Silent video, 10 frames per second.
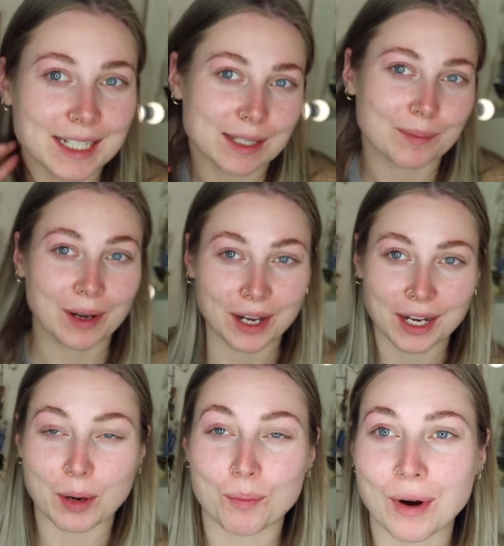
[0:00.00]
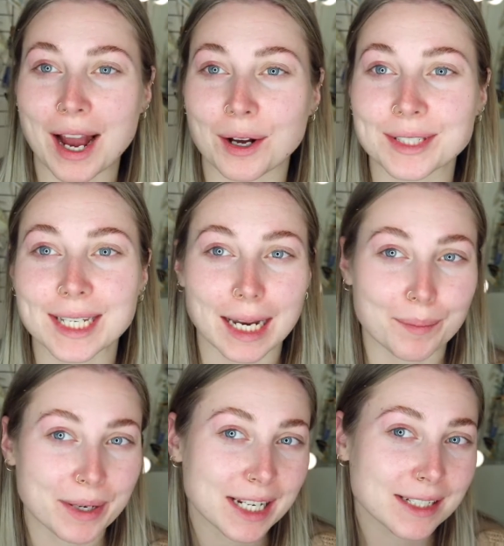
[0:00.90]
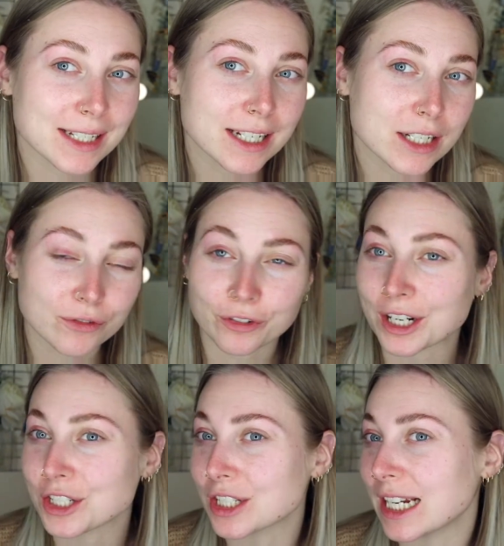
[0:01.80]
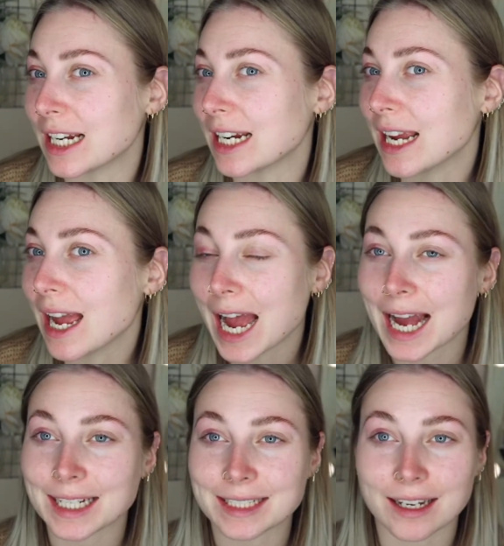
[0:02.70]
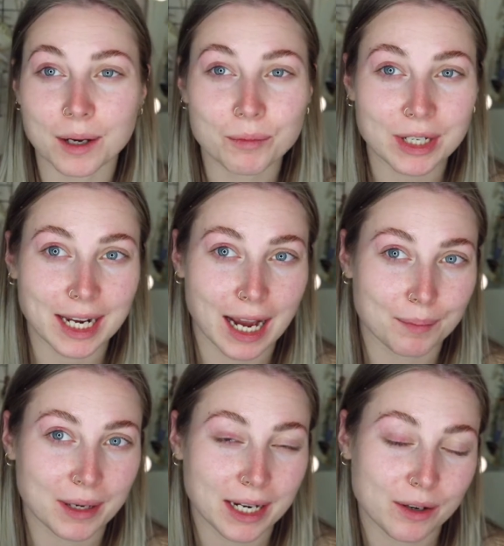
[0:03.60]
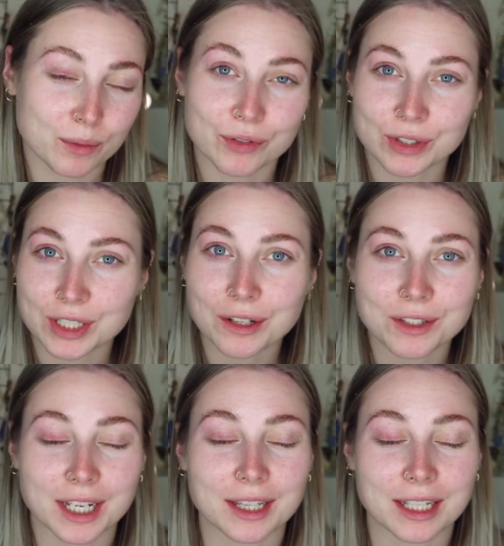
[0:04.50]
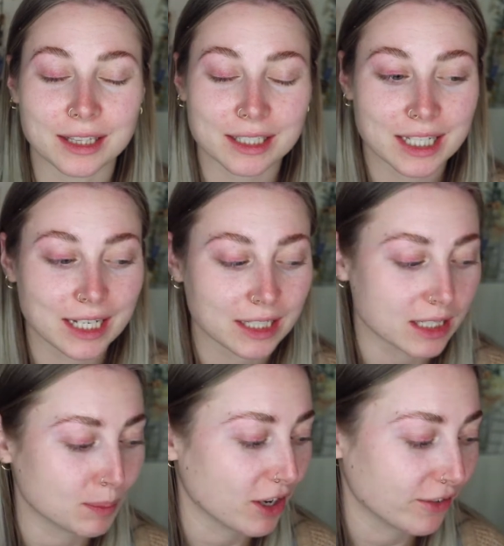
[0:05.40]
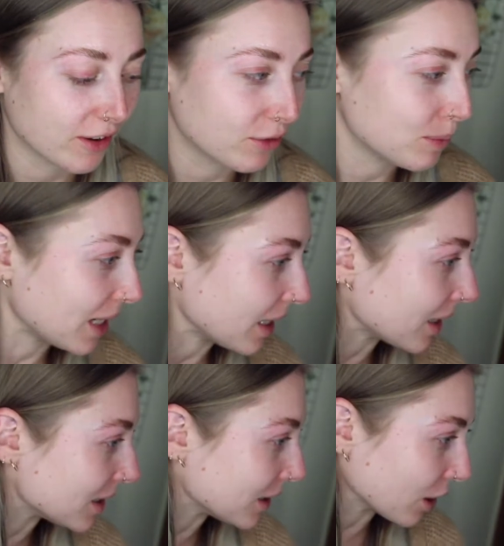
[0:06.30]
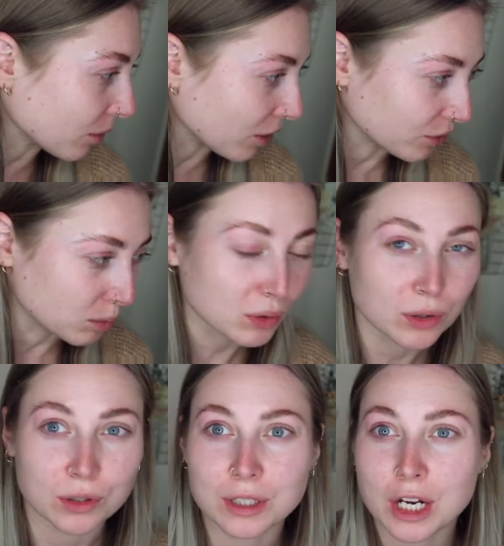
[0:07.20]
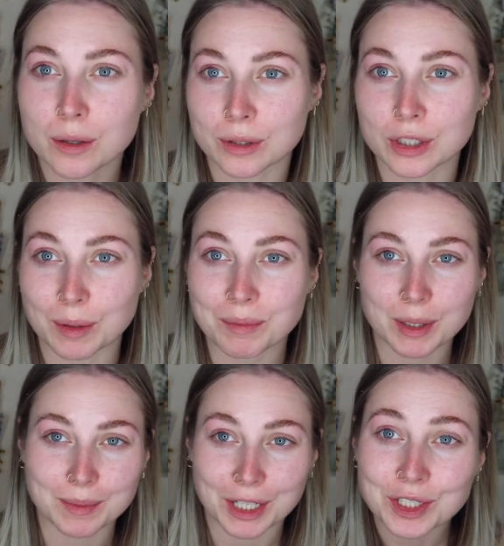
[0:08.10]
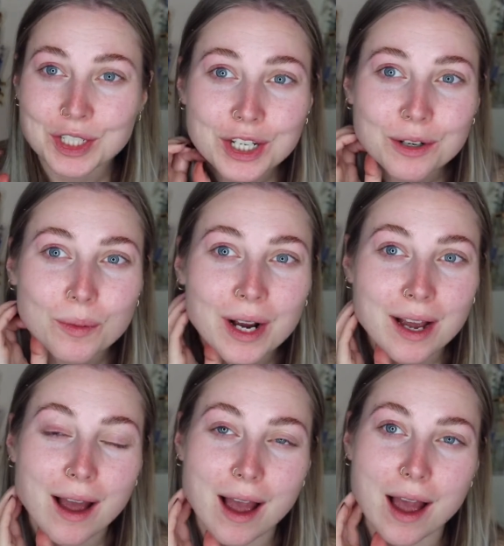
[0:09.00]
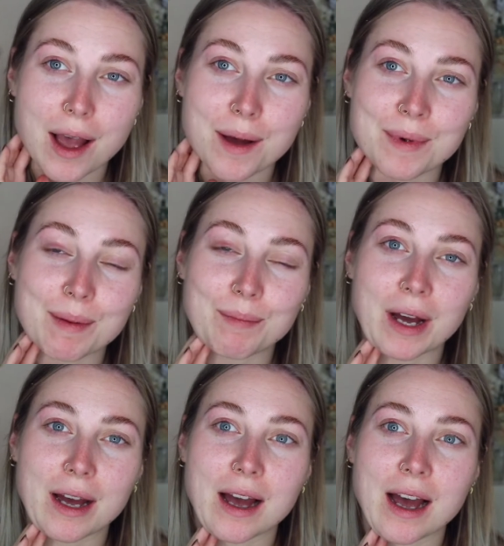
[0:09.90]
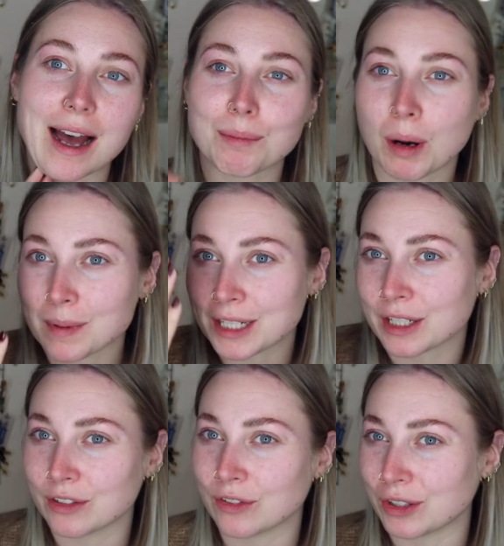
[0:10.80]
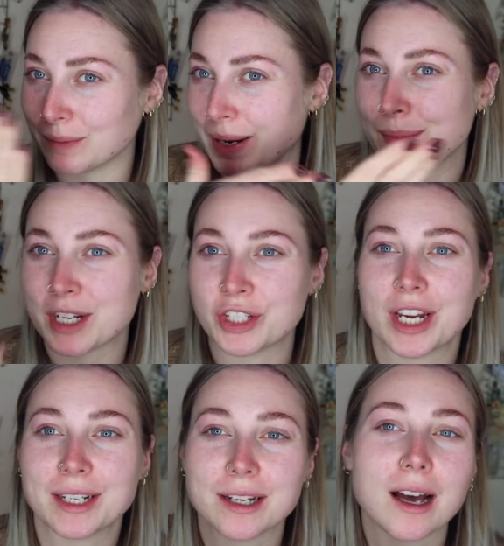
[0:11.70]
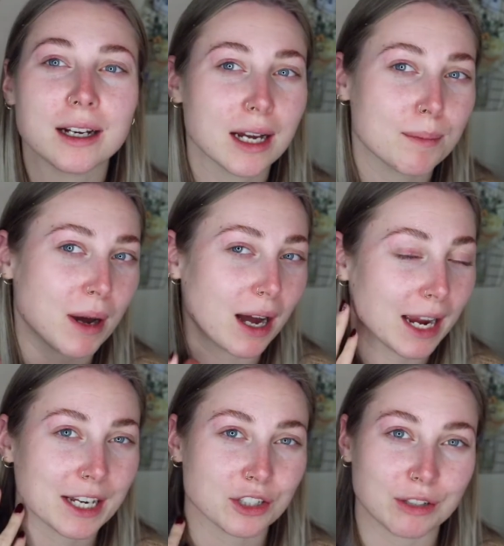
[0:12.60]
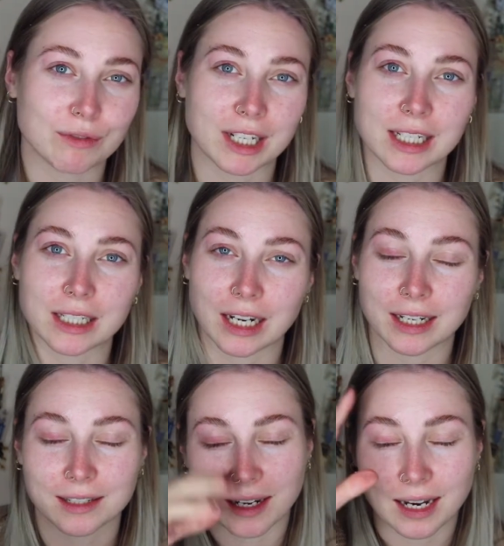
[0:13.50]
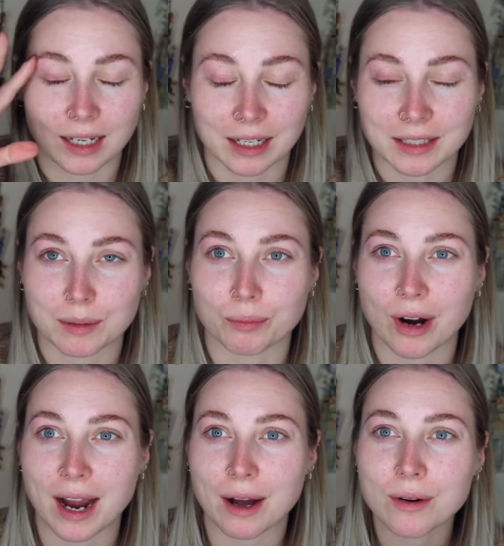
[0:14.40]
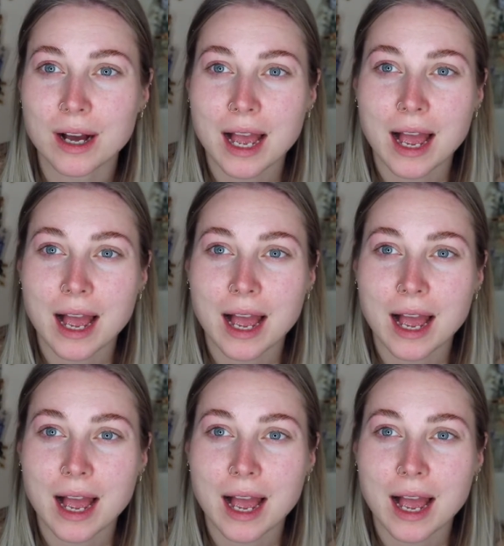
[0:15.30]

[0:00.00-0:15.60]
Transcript: is my brows laminated freshly, and I'm really happy with the results. I think the tint is perfect for me. I didn't go overboard, which sometimes I do, but I probably could have gone maybe a shade darker, but I actually really like a lighter brow.